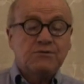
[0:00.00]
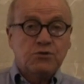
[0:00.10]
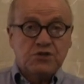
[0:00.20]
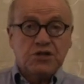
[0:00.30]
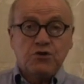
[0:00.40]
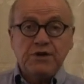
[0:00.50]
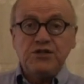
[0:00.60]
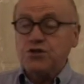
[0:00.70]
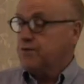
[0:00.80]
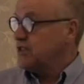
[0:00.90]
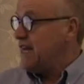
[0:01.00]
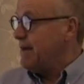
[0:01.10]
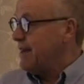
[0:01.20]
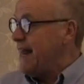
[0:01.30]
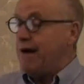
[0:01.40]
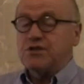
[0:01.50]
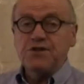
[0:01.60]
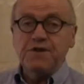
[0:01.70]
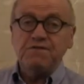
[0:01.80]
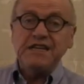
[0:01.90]
So it's increased over time, and now it's
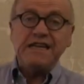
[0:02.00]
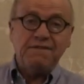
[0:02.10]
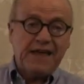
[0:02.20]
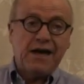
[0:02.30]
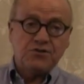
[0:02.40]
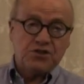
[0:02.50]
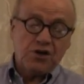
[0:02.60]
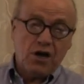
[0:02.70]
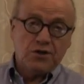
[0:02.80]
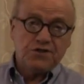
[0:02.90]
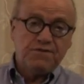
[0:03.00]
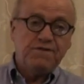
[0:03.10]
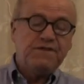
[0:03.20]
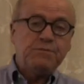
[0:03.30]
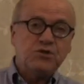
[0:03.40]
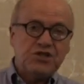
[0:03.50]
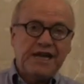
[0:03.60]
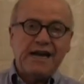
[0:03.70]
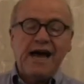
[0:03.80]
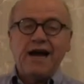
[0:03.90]
$15,000,
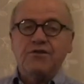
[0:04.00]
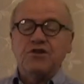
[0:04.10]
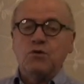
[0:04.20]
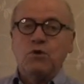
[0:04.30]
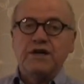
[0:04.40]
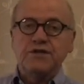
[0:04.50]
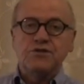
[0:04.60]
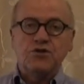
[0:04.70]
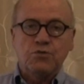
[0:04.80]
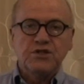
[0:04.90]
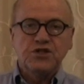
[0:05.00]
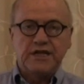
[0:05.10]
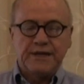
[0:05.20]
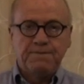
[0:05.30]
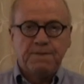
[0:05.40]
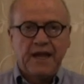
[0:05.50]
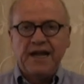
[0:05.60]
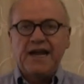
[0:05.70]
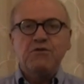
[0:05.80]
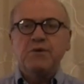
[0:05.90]
50% higher than it was originally.
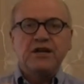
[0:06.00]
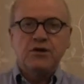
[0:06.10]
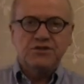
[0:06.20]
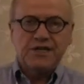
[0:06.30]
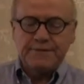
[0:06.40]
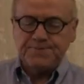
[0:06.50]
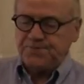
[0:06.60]
And everybody knows that.